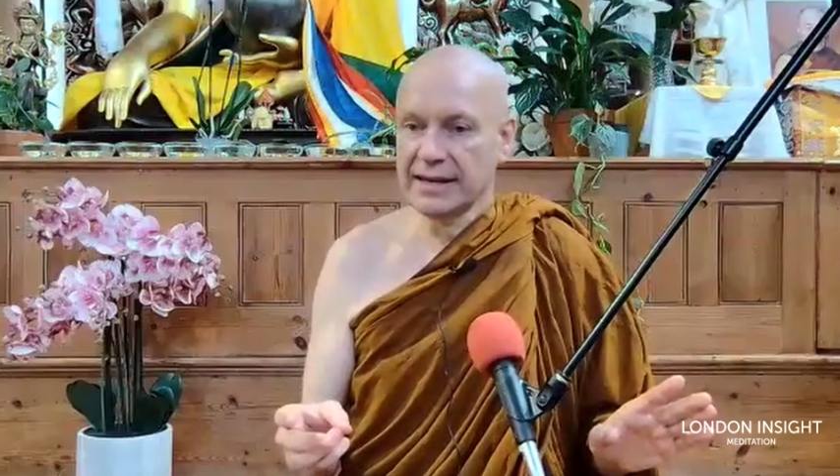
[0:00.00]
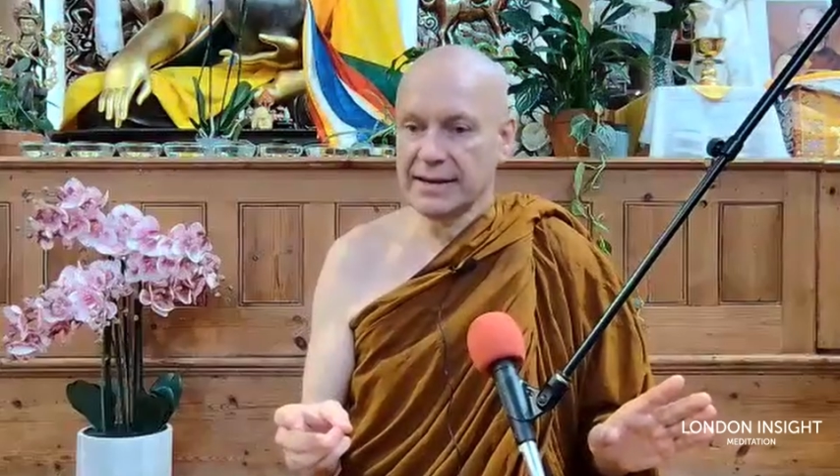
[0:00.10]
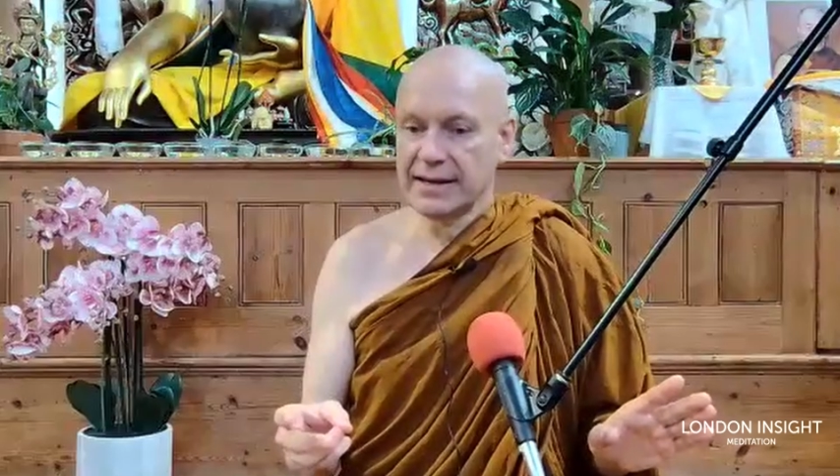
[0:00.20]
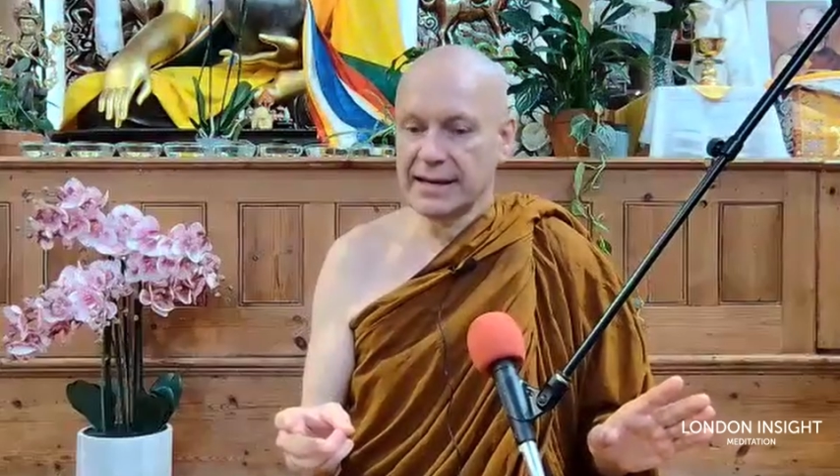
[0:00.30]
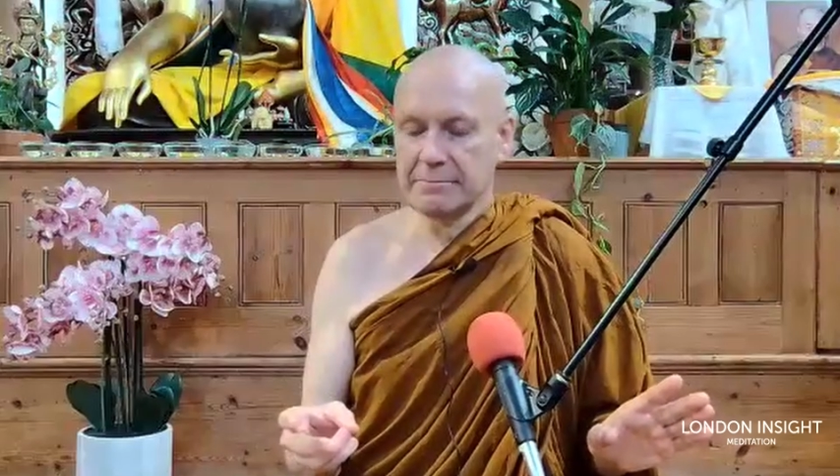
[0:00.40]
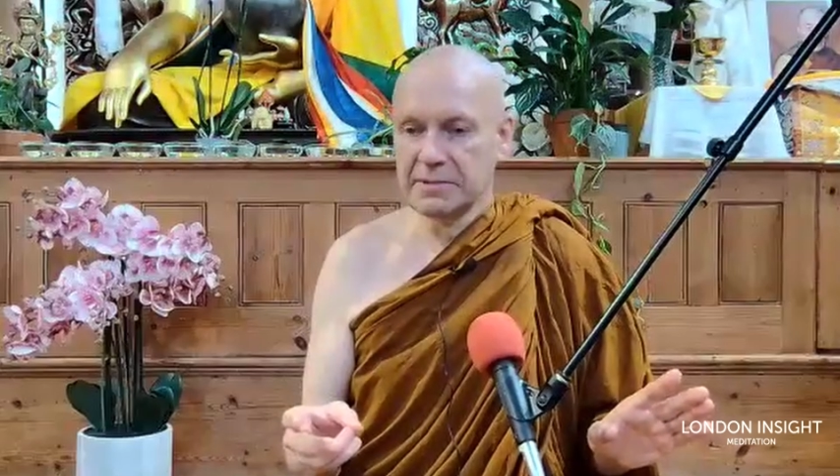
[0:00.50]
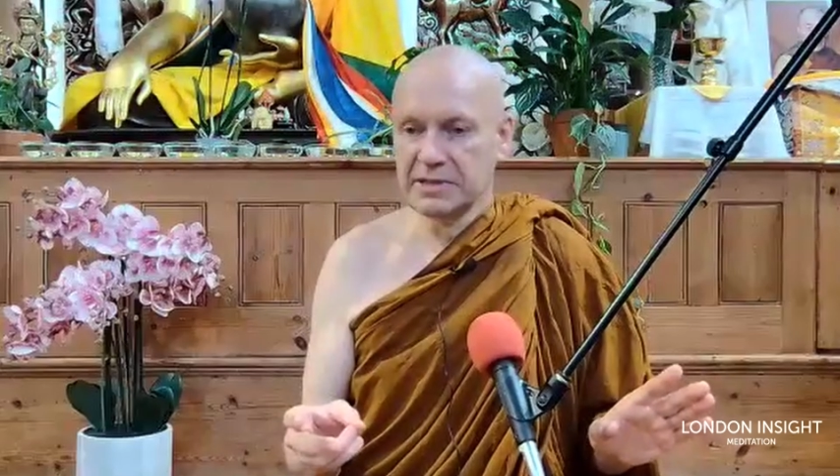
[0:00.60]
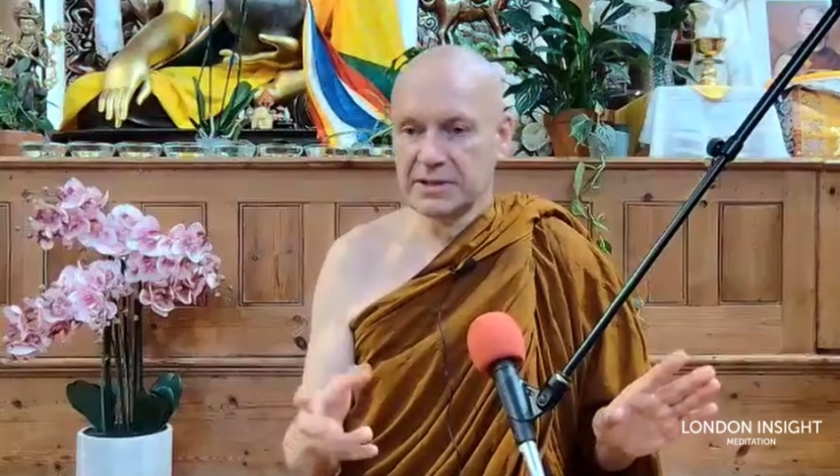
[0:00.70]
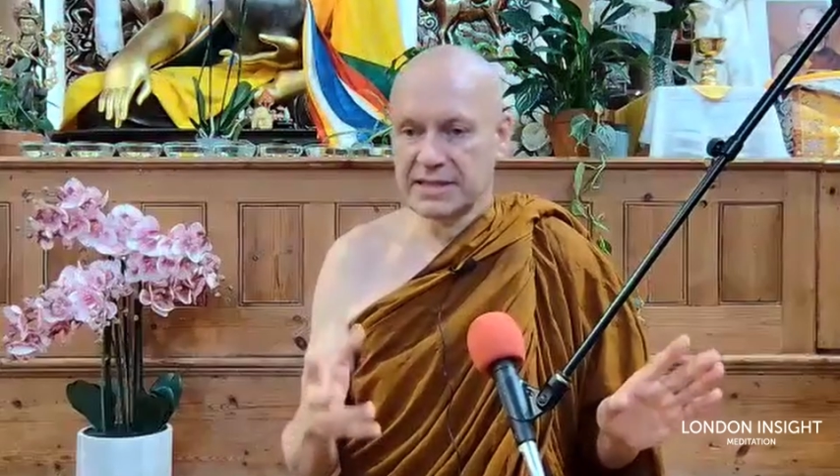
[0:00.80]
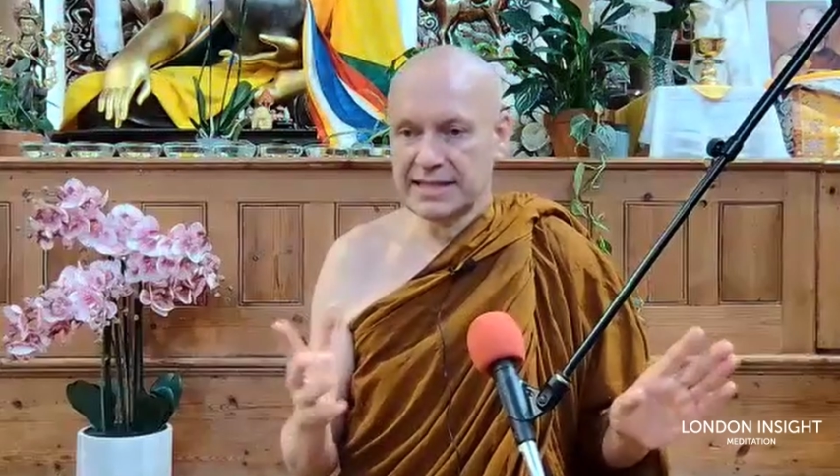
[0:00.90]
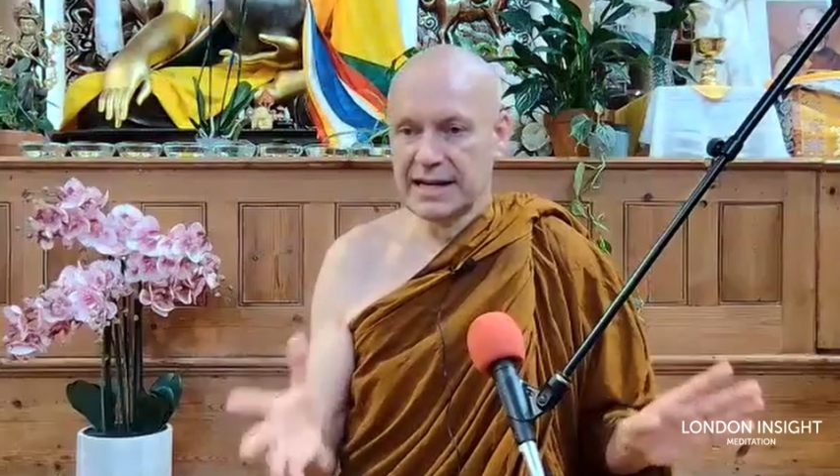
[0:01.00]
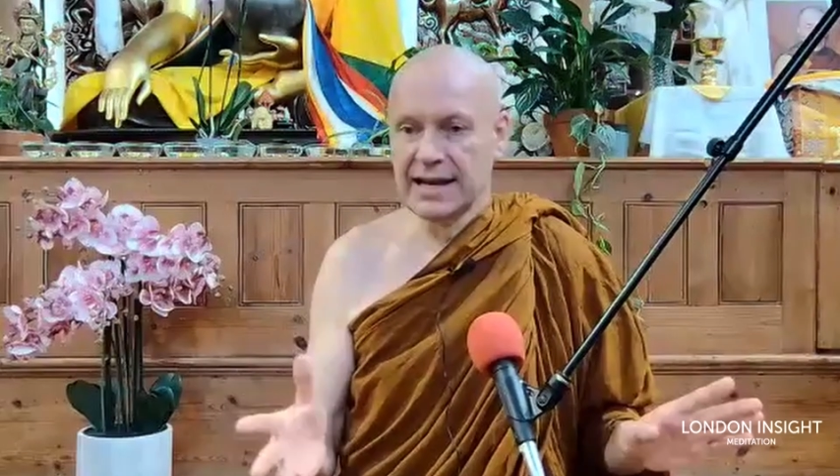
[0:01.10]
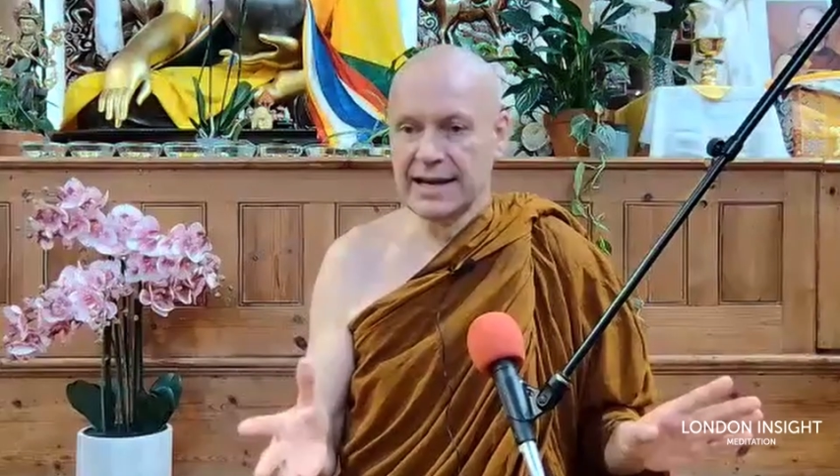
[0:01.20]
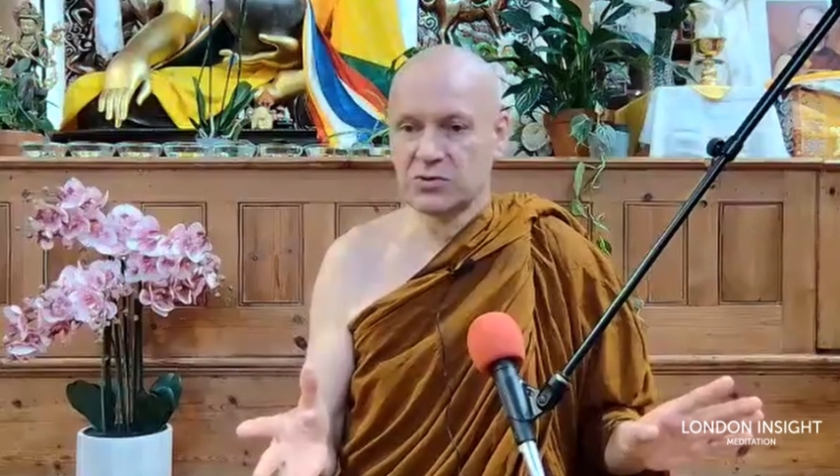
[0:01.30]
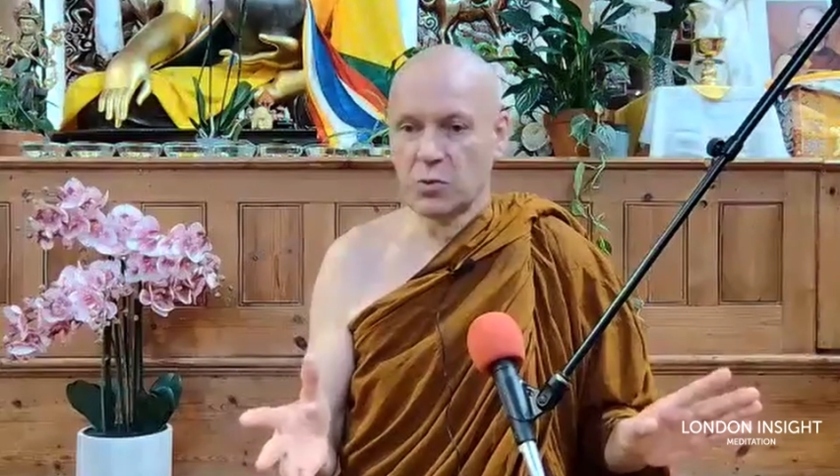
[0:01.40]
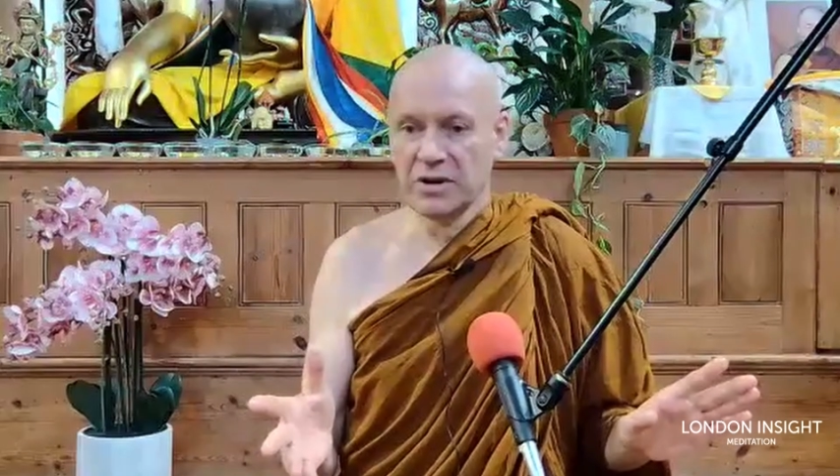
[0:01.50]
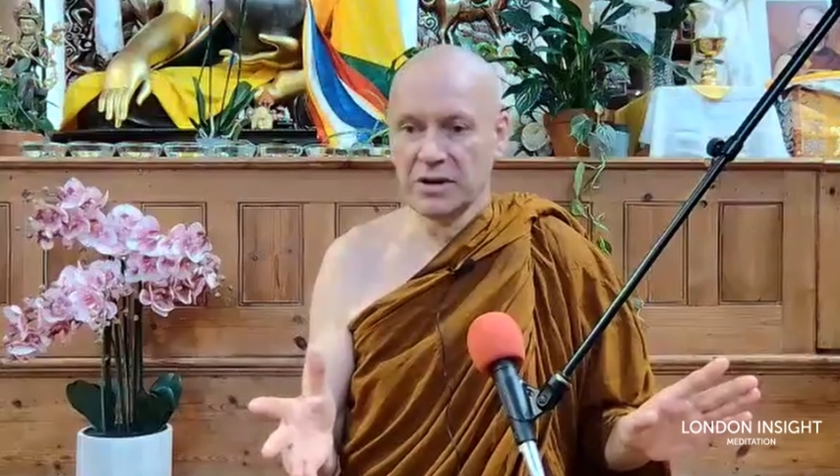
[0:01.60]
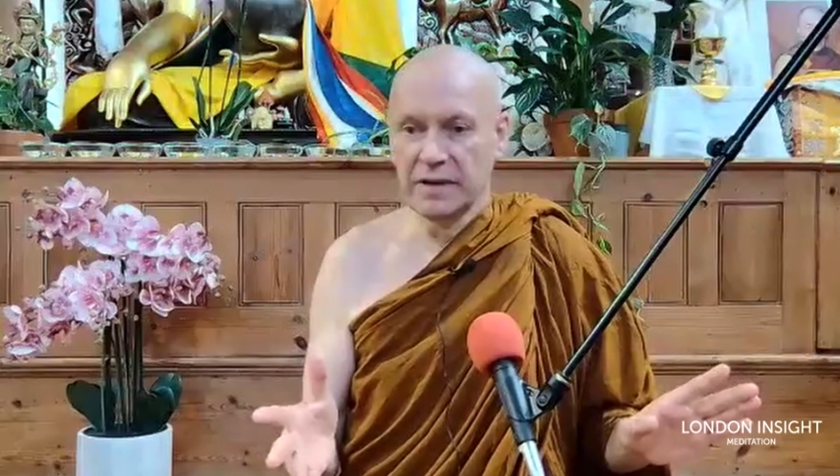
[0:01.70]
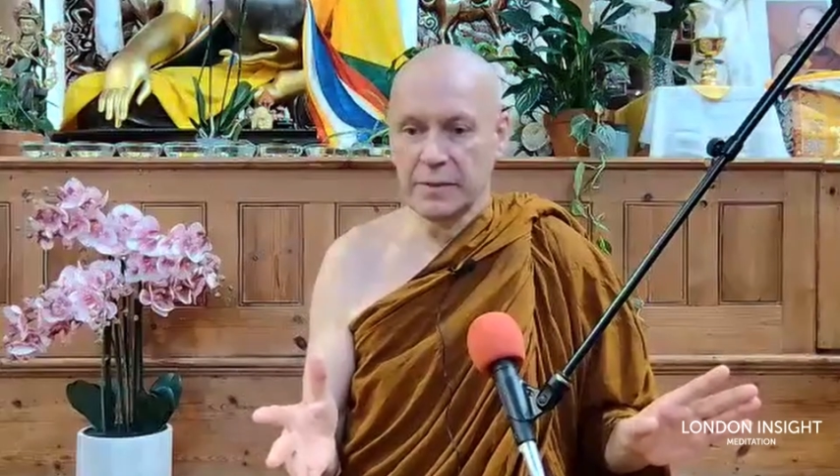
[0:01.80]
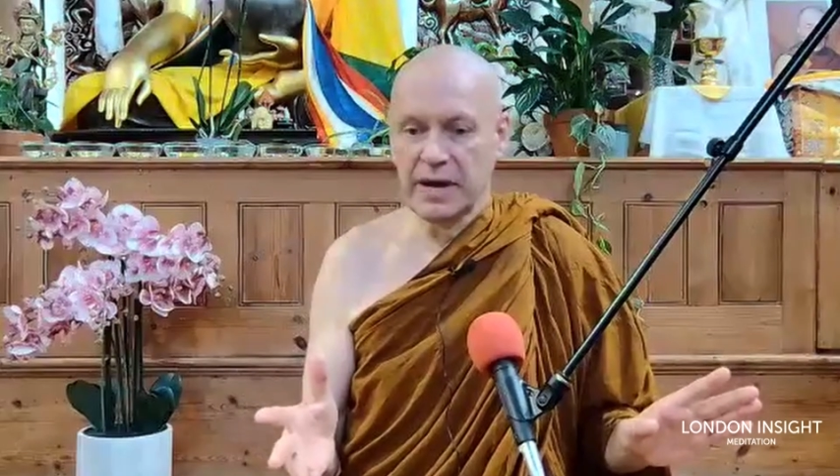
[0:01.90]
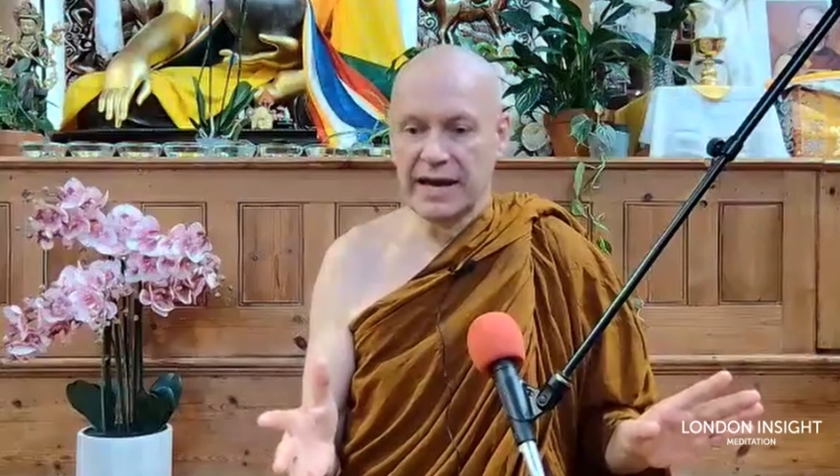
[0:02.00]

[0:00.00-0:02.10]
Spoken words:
Yeah, so sila is one of them.